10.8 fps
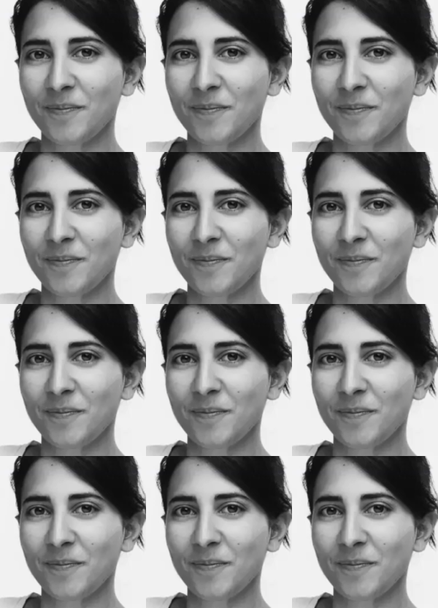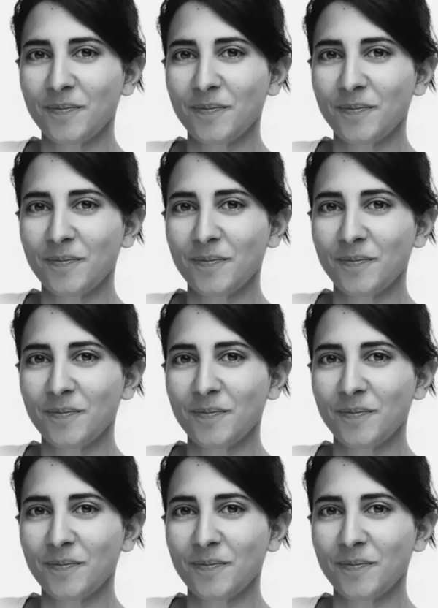
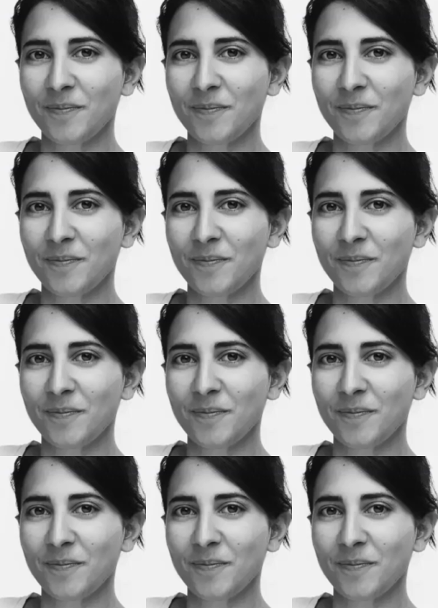This is a still picture; no speech is visible.